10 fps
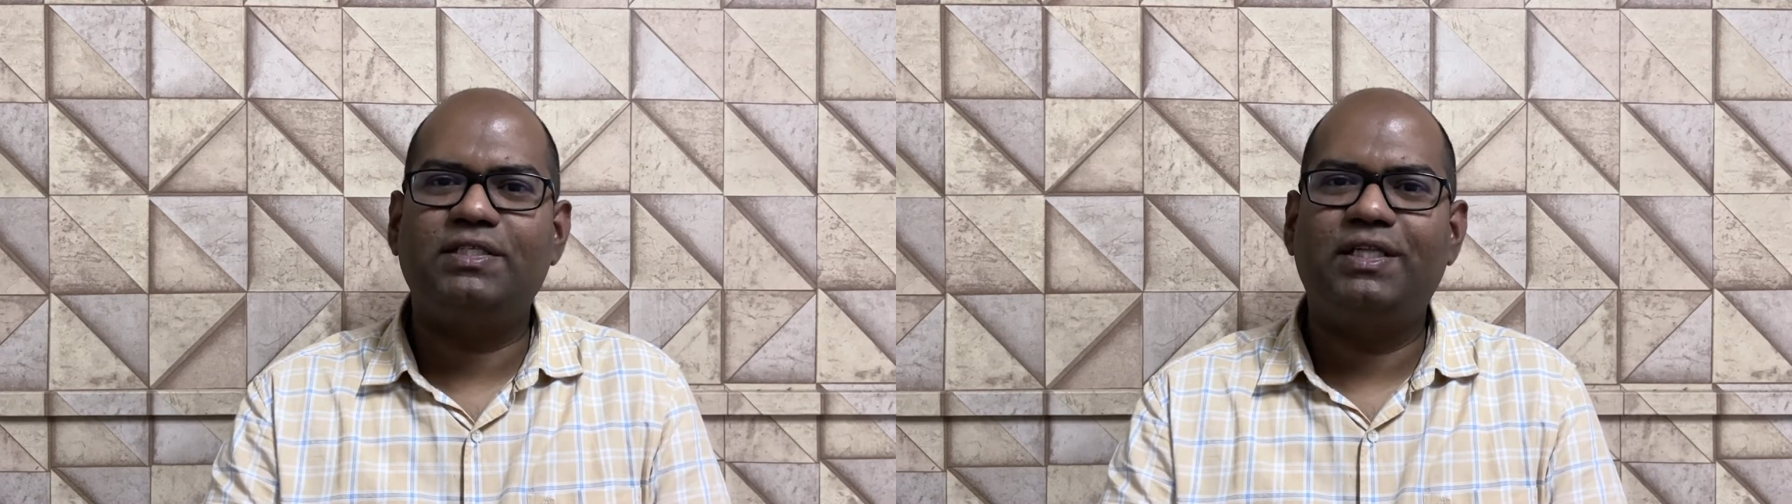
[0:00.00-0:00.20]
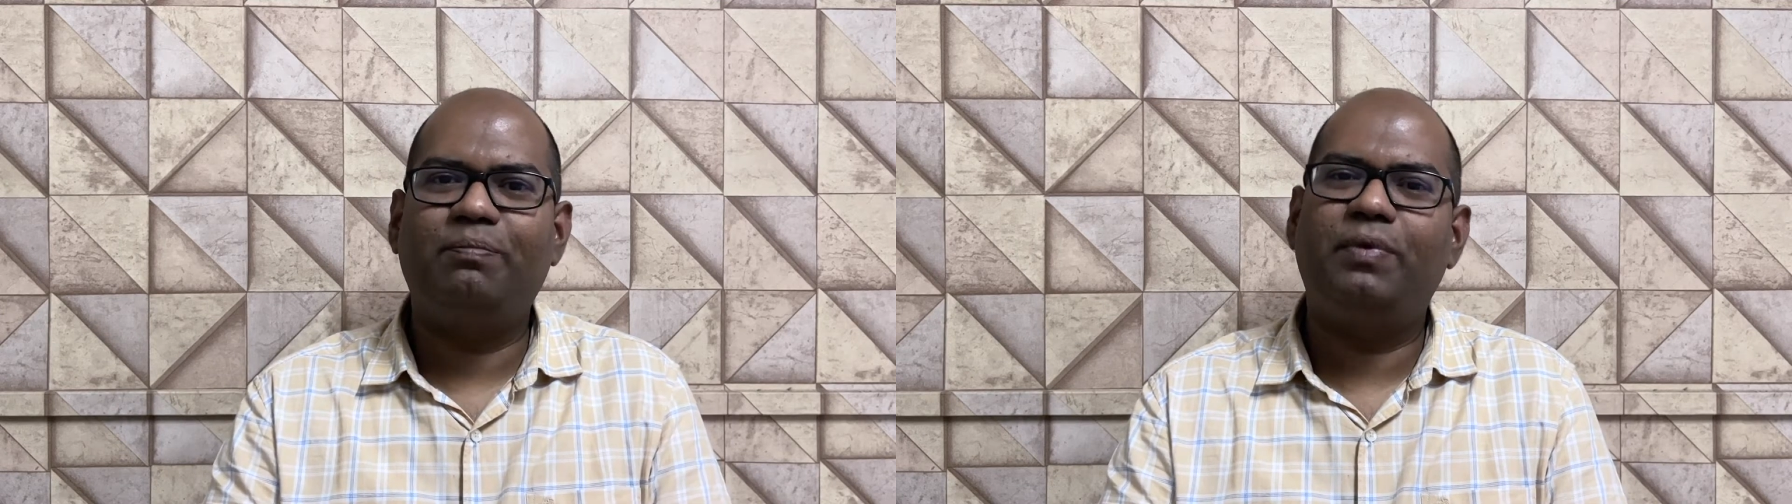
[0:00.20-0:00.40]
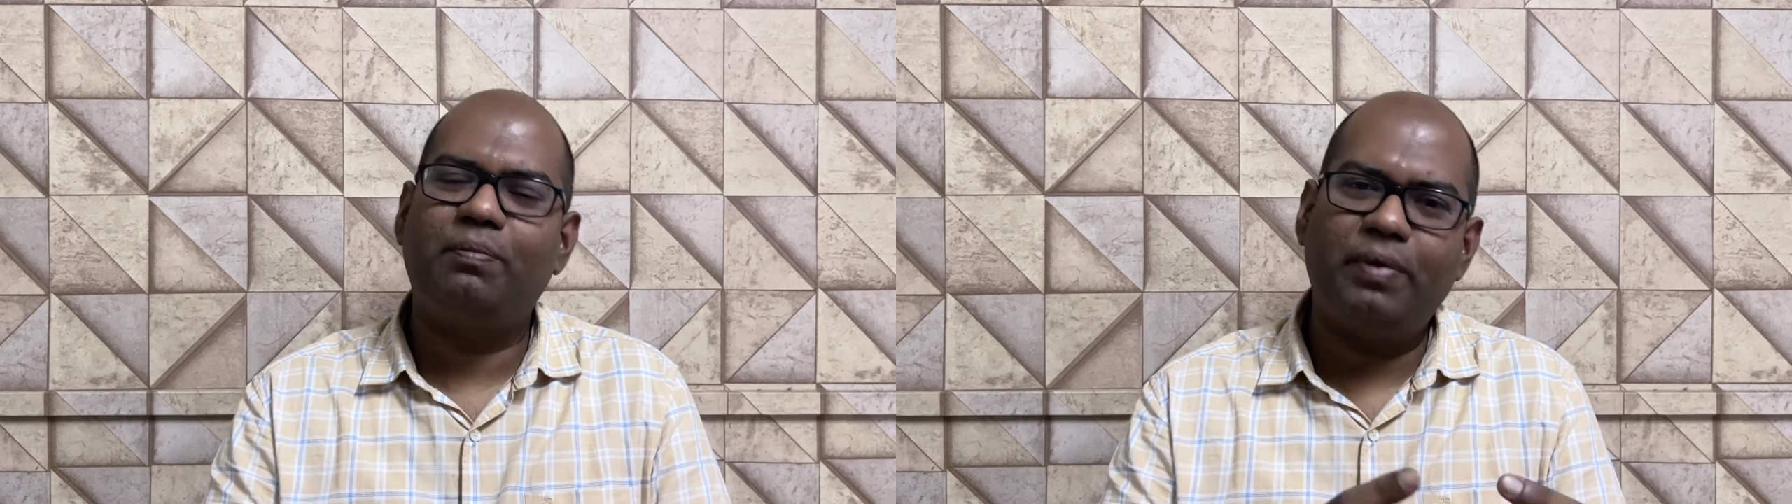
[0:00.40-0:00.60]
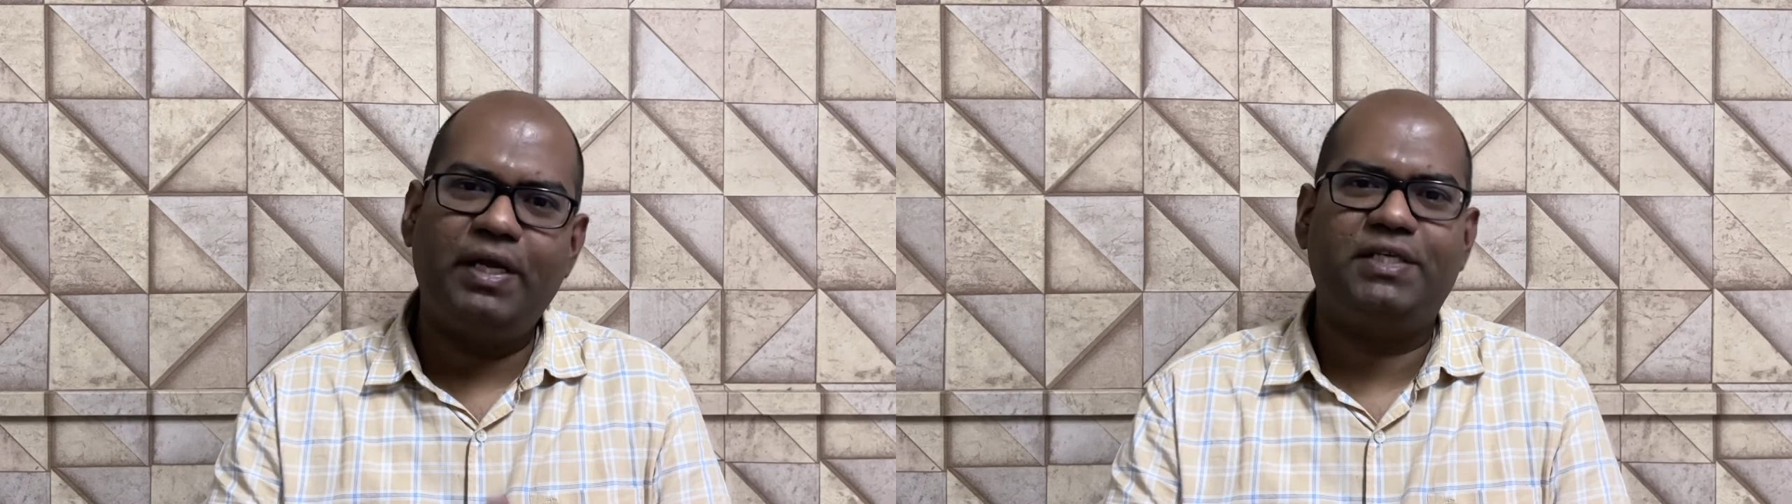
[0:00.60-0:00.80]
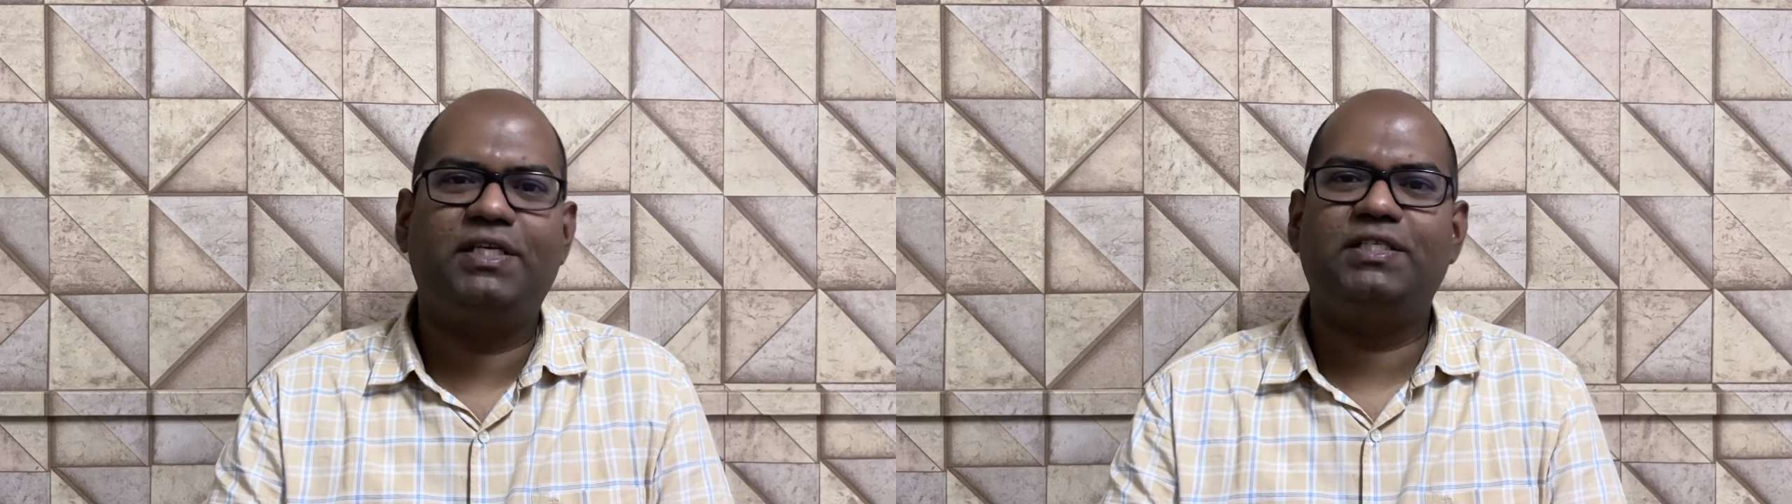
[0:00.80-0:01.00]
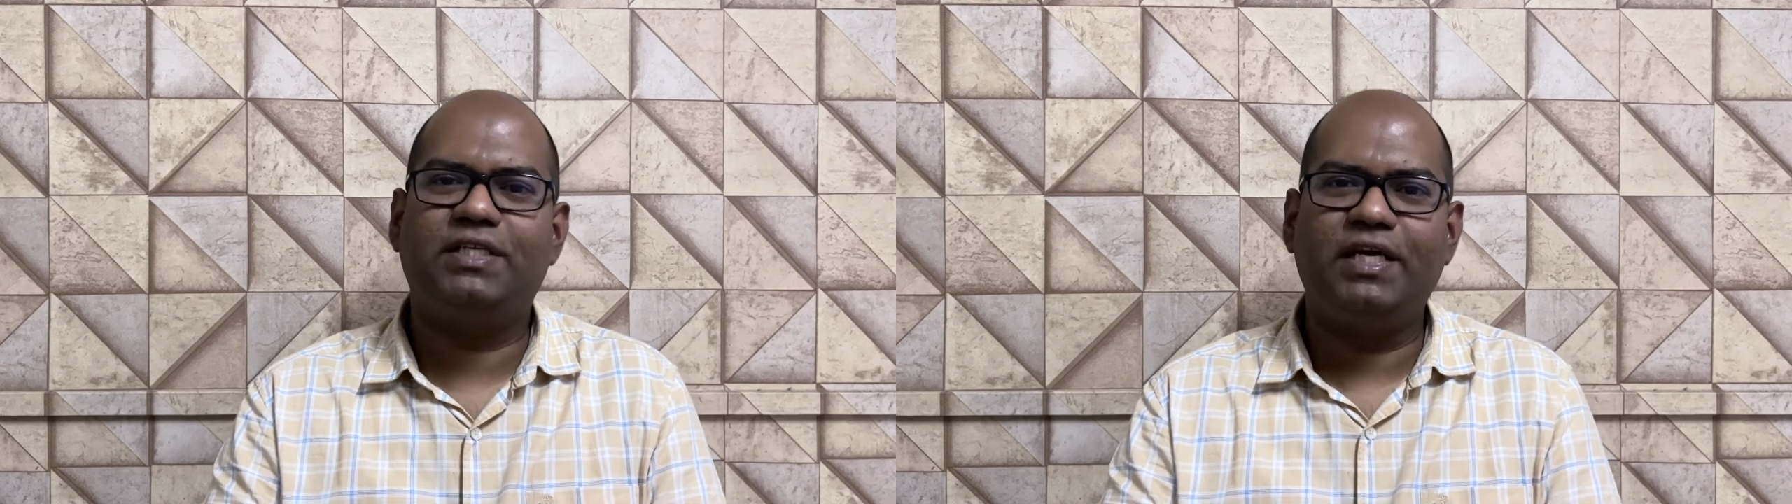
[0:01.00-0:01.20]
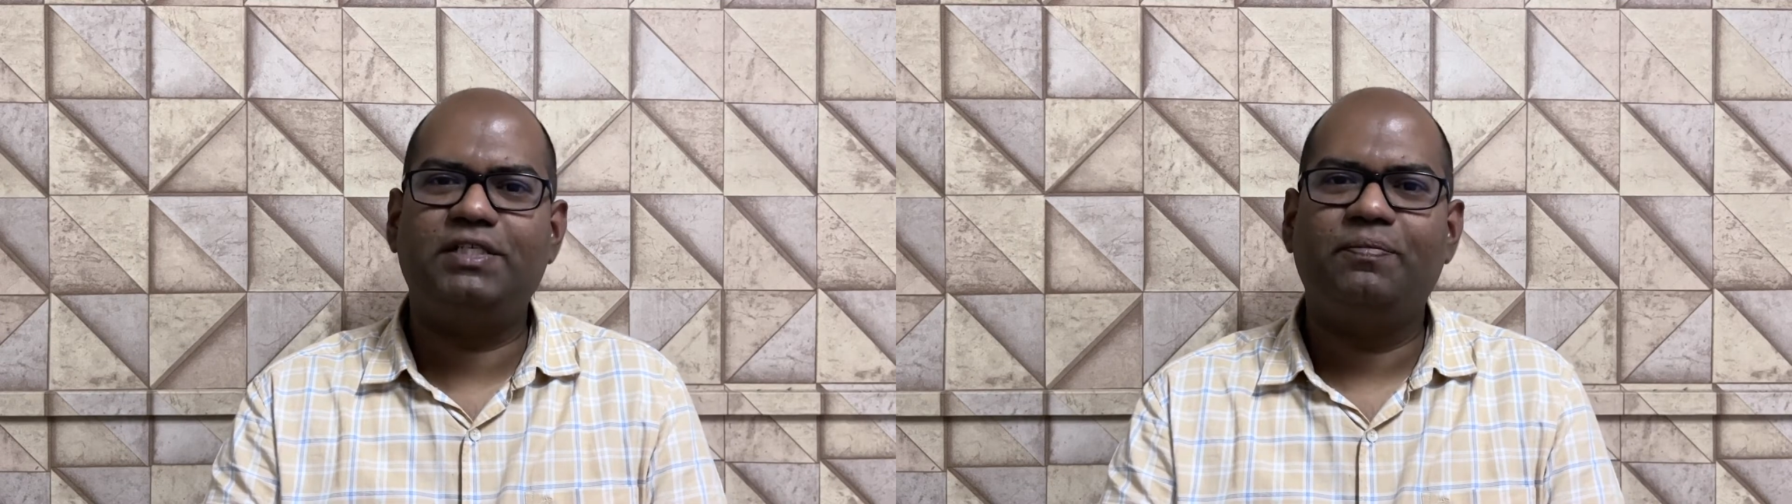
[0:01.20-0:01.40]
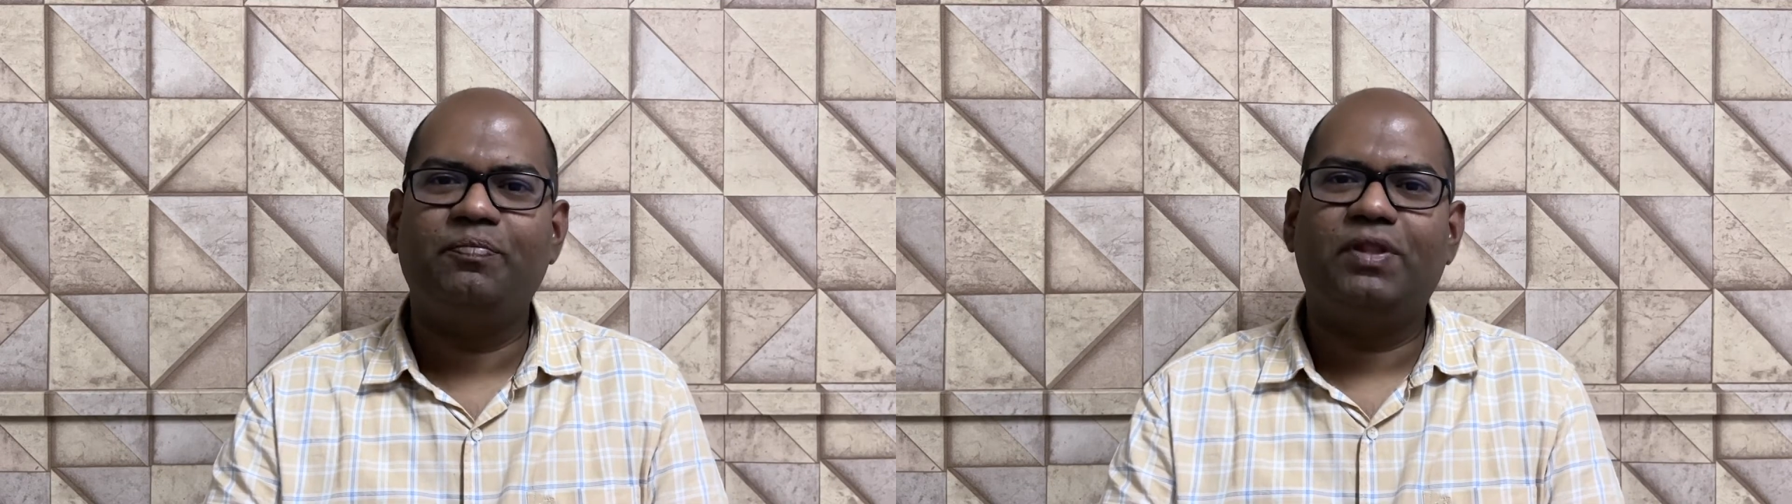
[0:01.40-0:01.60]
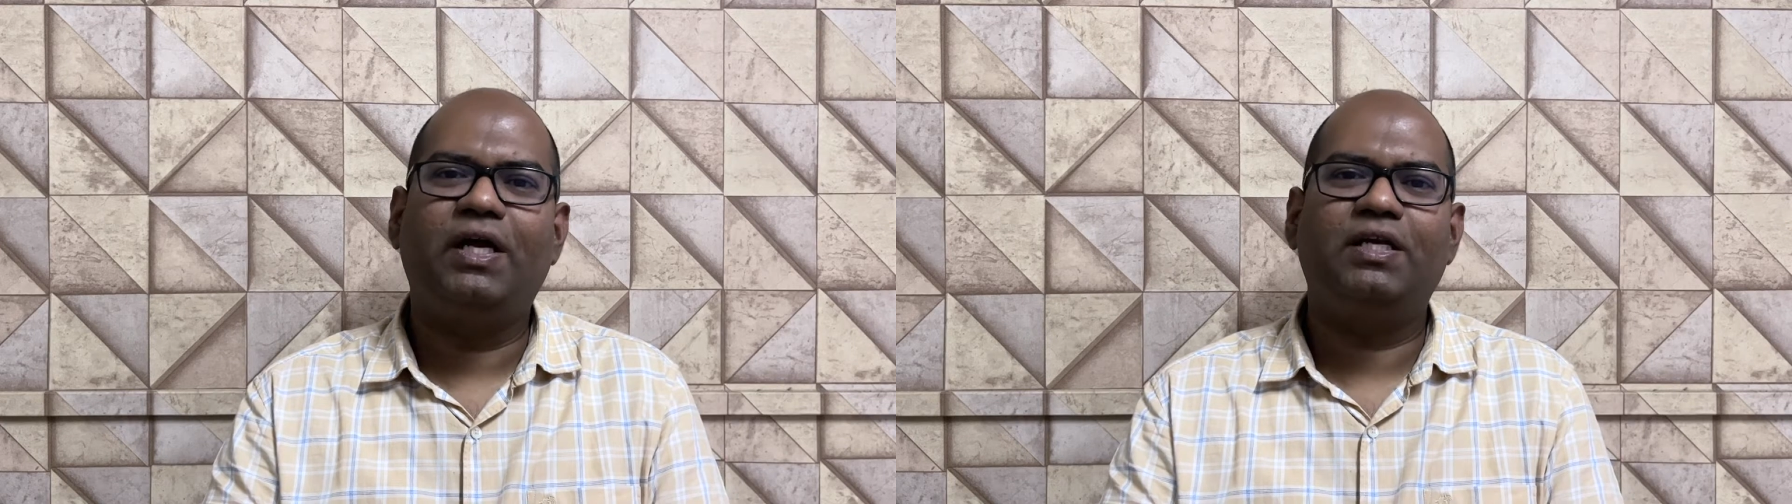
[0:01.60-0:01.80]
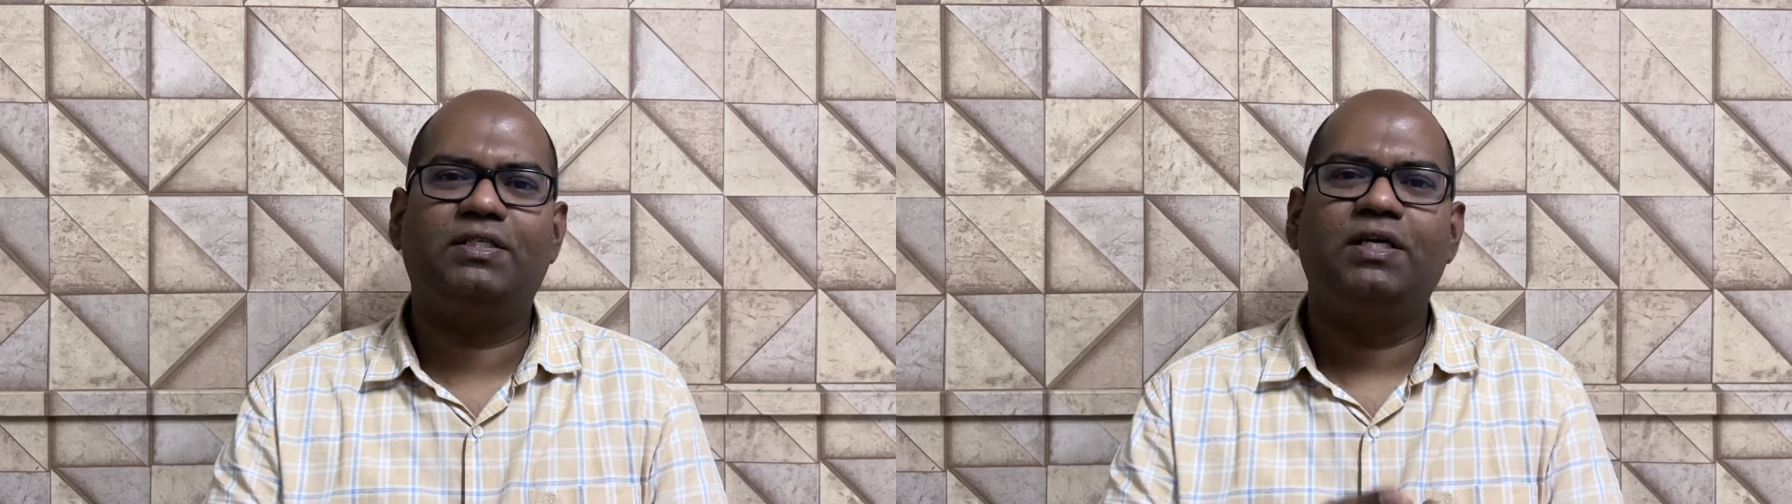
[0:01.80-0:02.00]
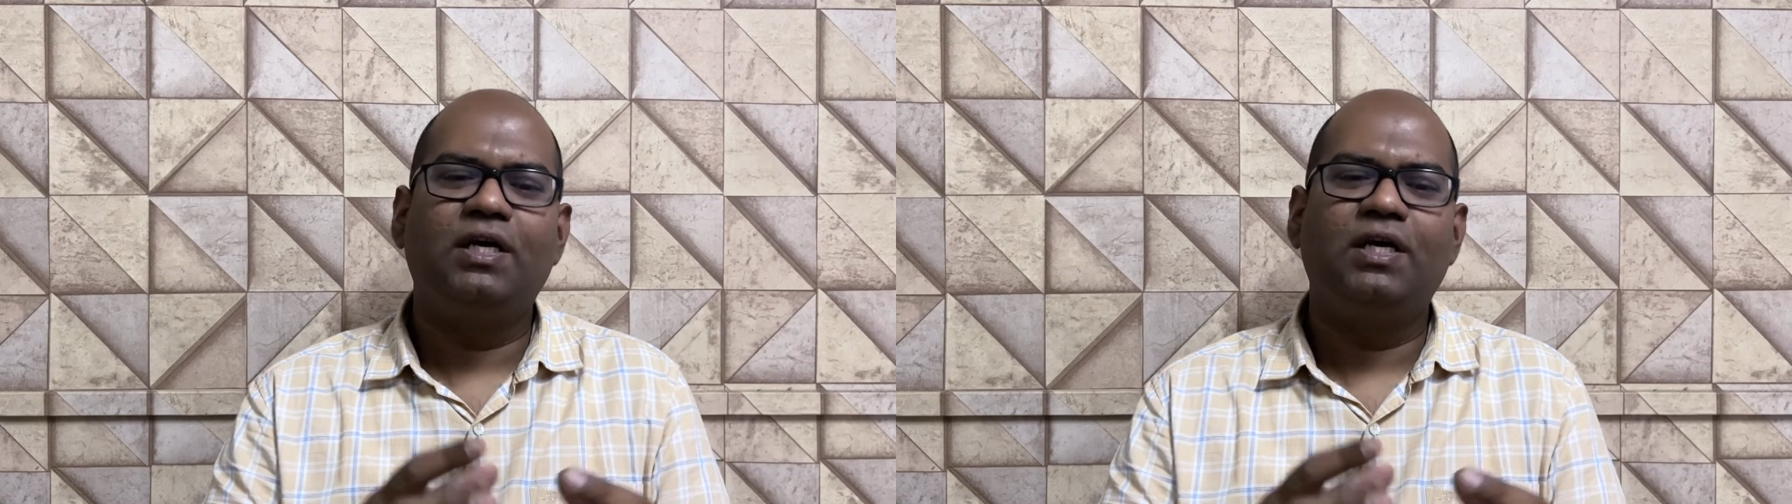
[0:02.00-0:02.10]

the preparation stage, that is,